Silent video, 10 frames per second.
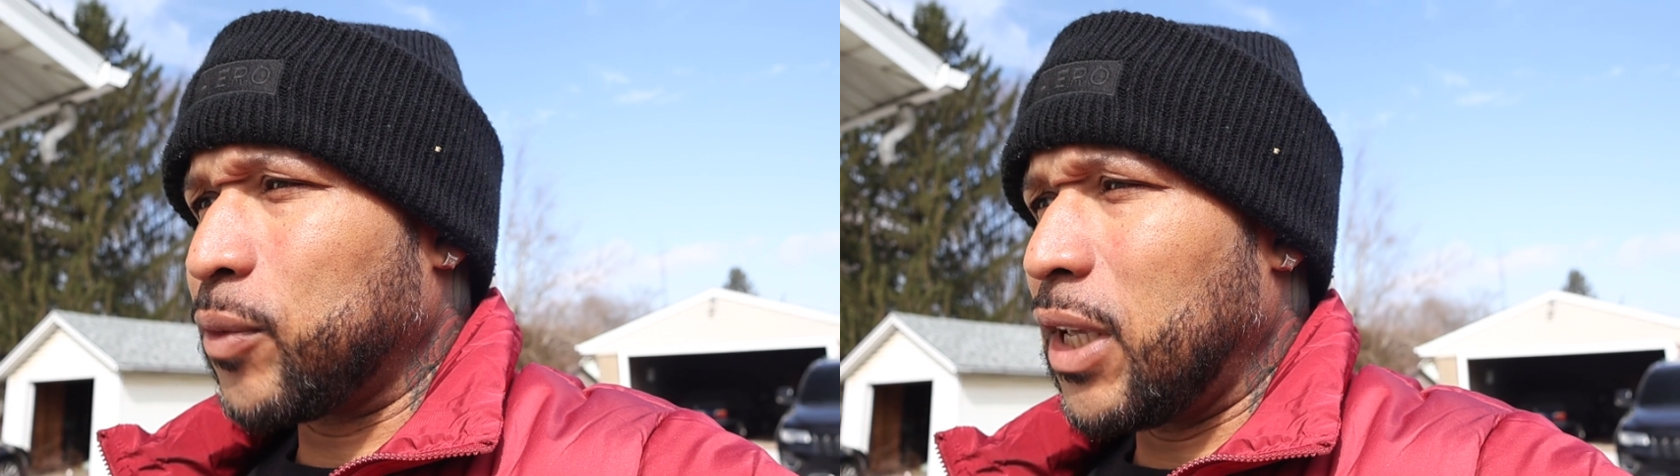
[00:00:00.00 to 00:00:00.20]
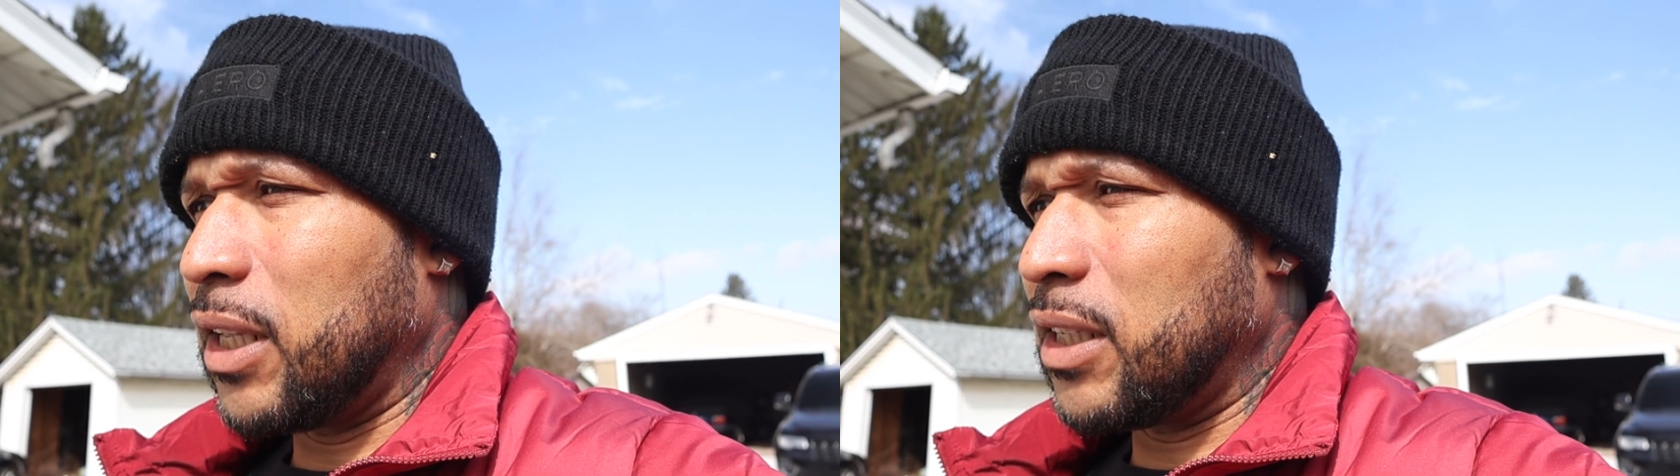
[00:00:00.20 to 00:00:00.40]

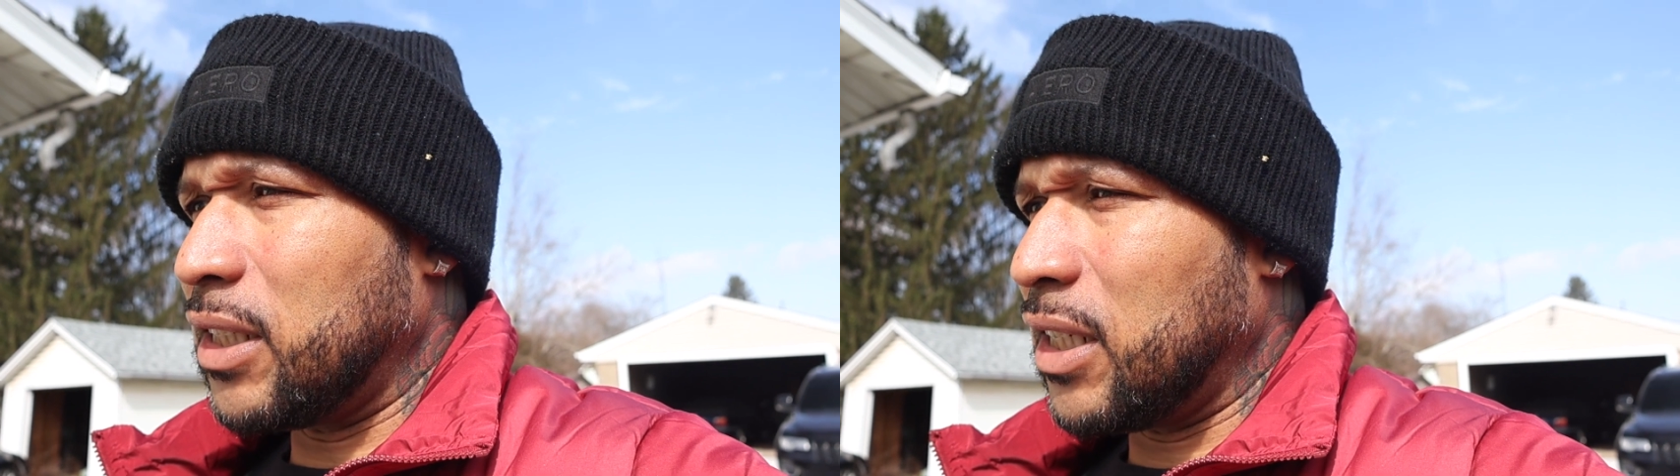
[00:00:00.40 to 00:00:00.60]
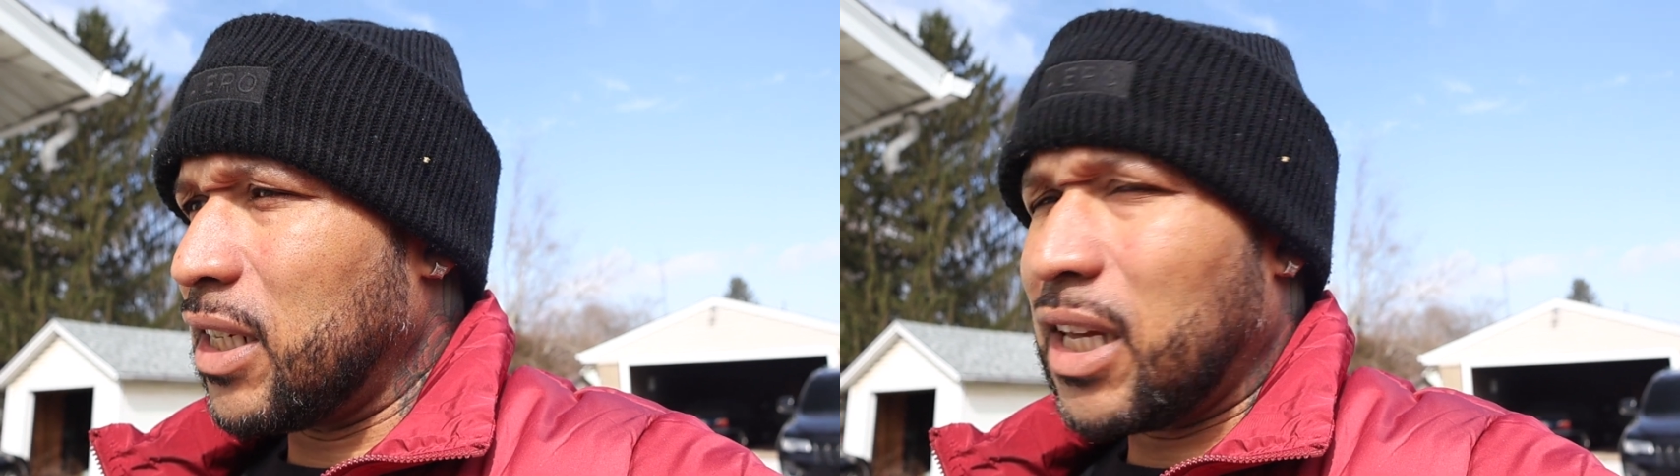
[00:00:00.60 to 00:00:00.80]
He
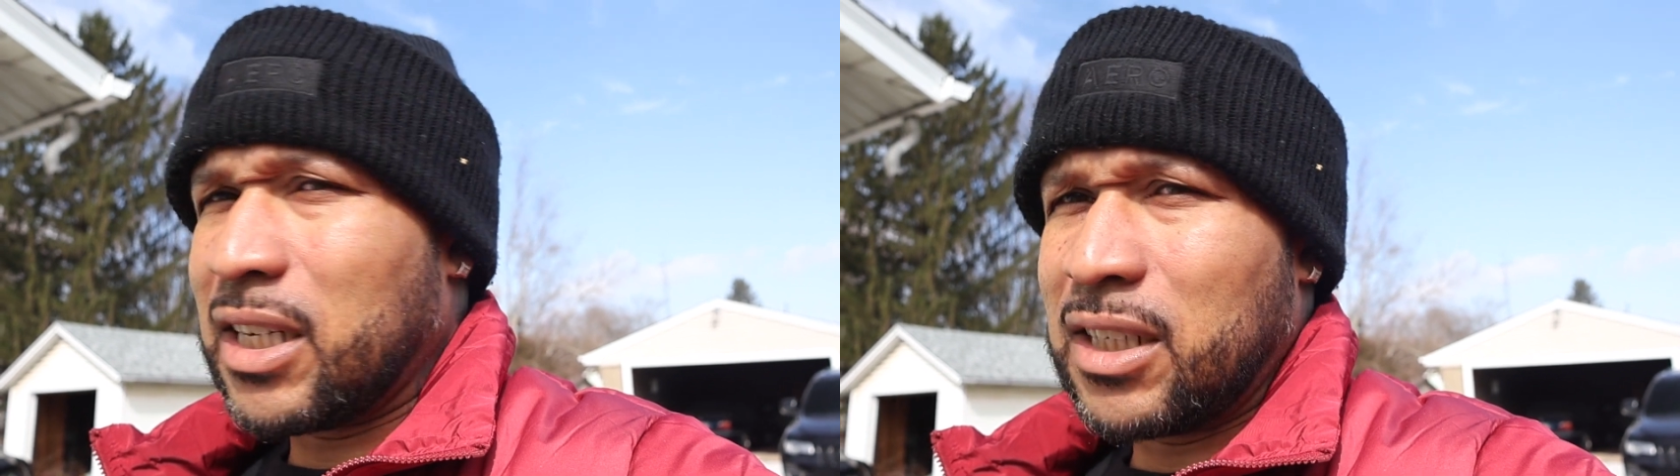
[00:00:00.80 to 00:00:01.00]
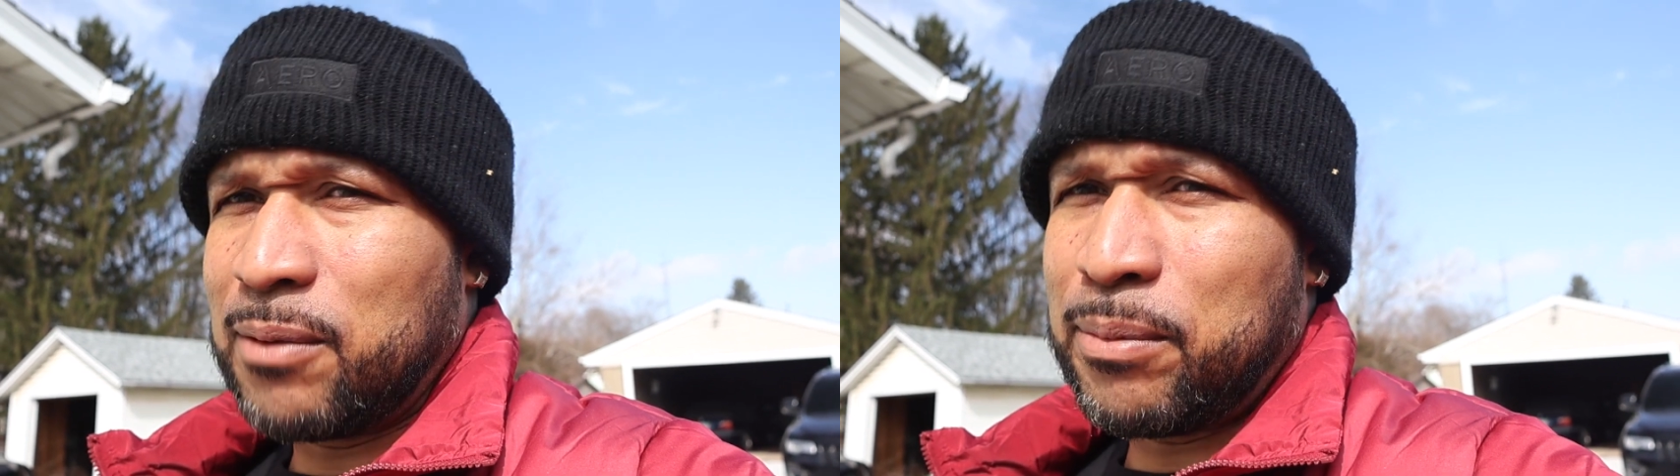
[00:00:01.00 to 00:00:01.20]
then did a
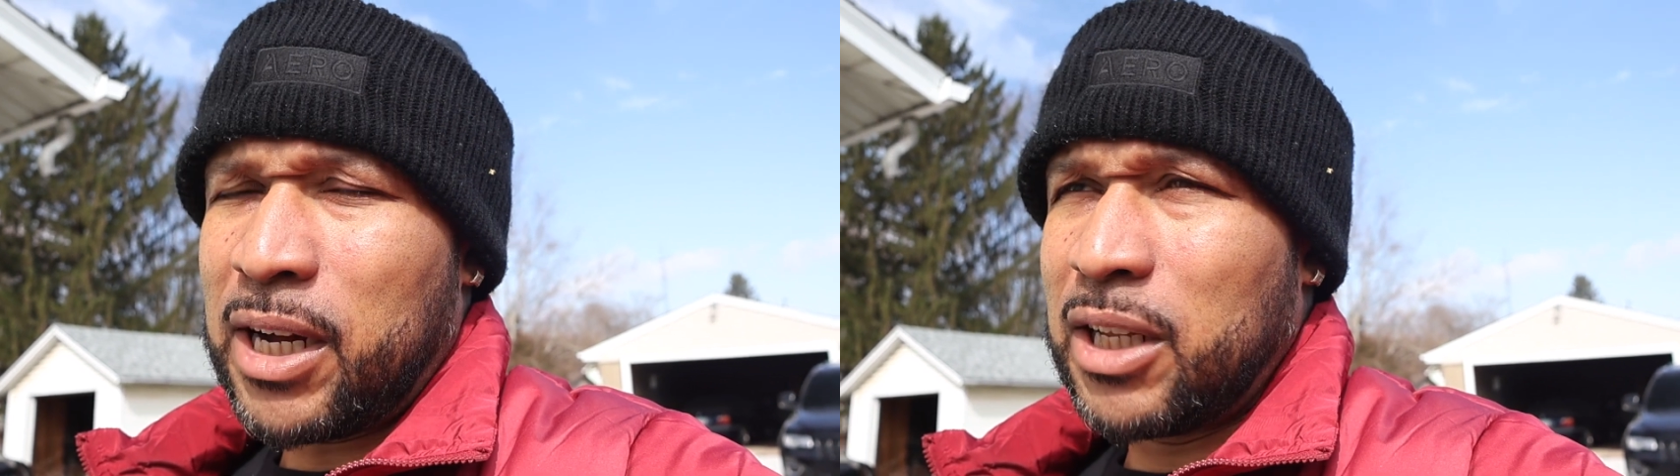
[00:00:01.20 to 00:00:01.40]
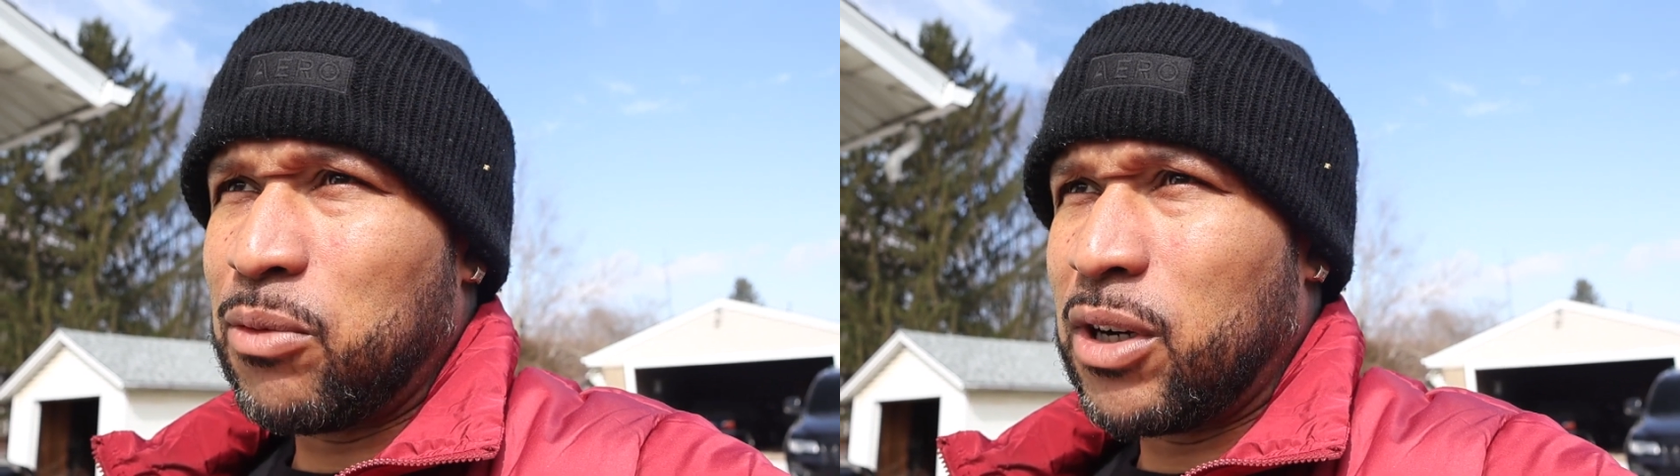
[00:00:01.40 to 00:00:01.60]
lot of the
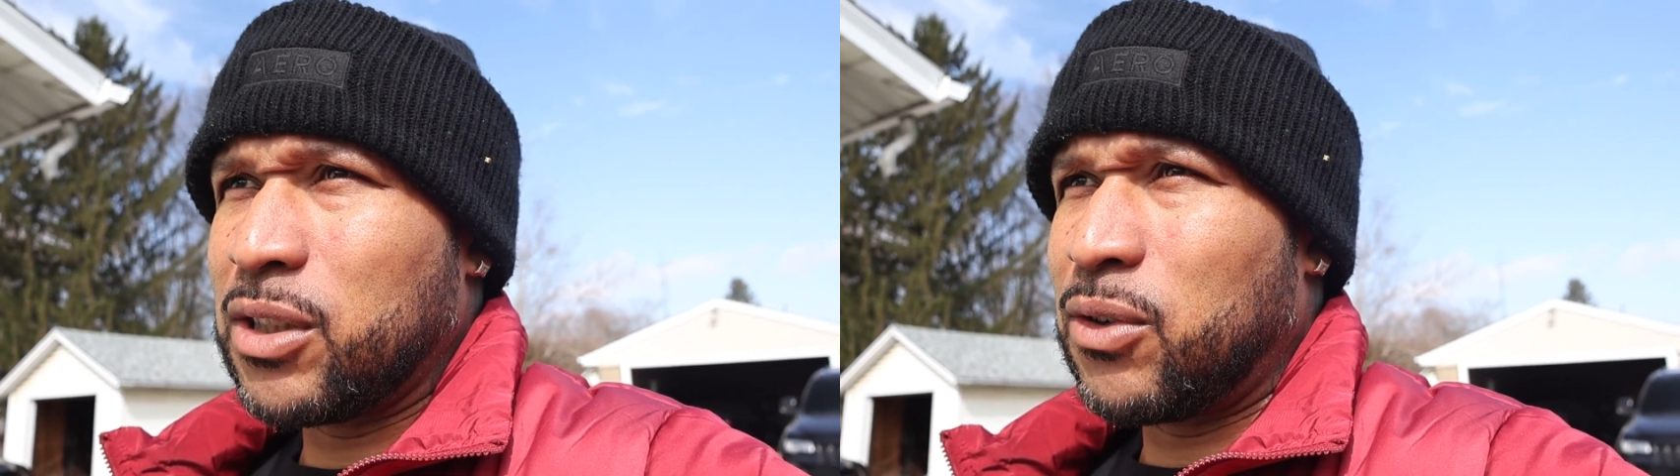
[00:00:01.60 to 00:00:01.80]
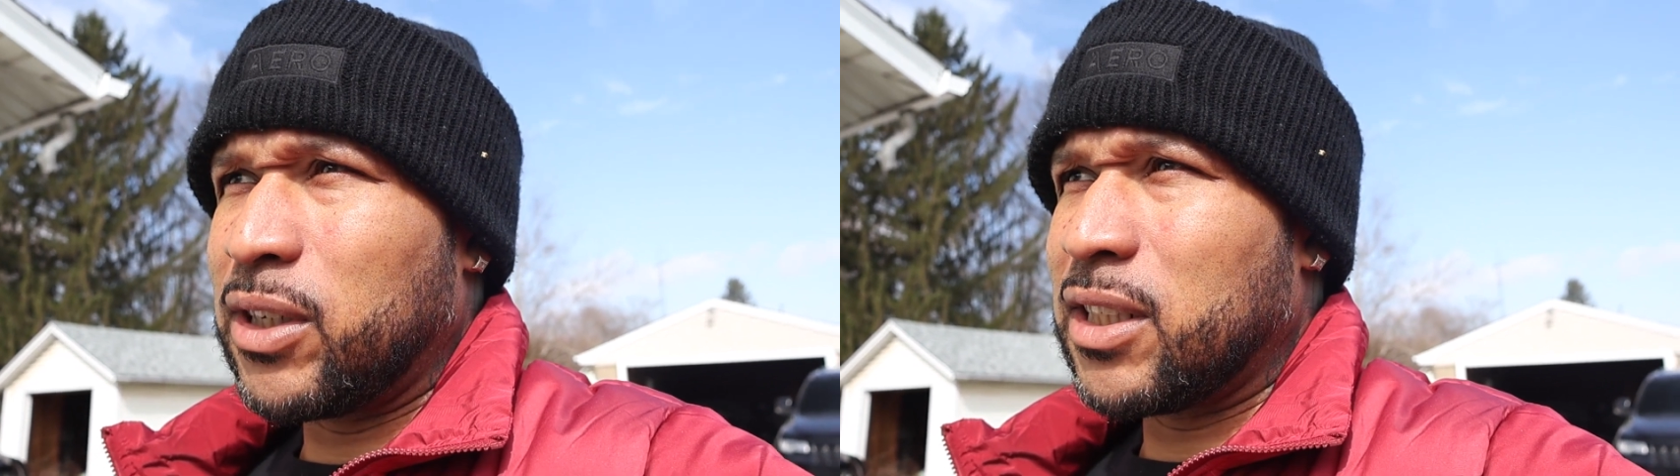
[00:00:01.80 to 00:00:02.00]
body work
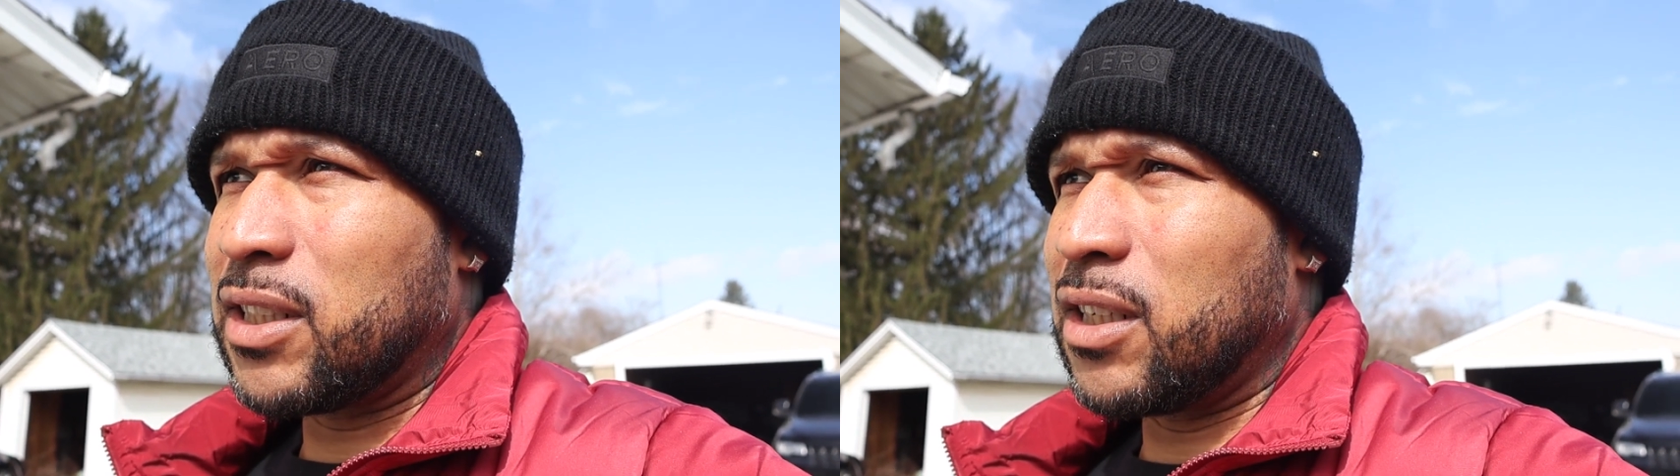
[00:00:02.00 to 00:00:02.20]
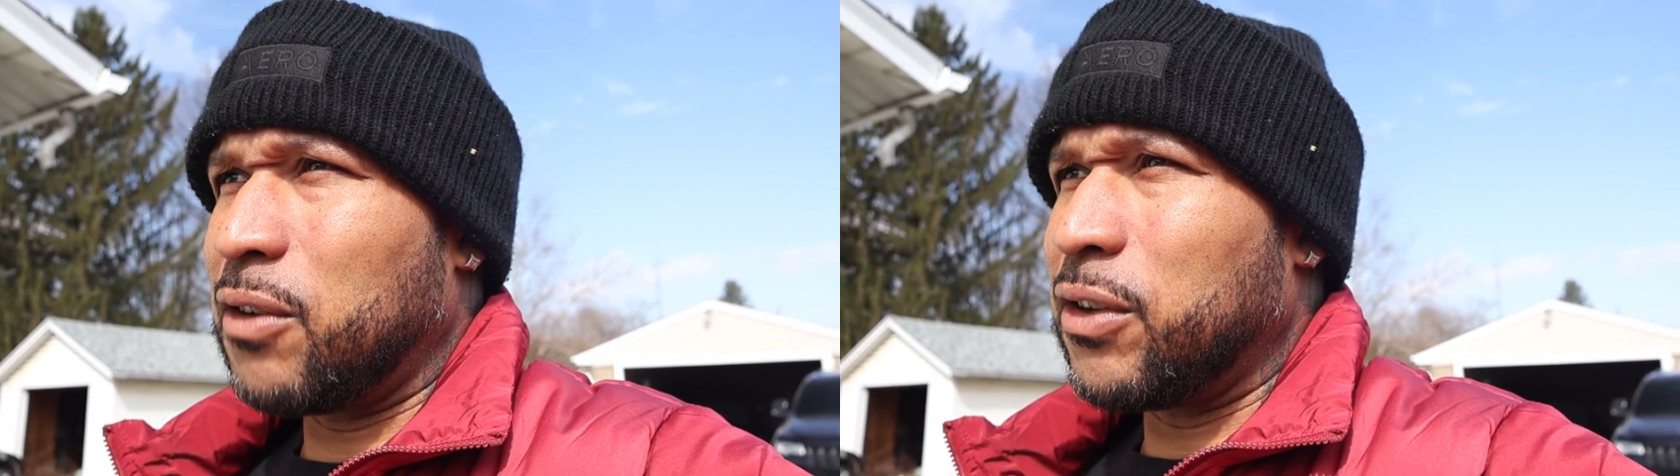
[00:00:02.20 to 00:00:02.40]
to it himself.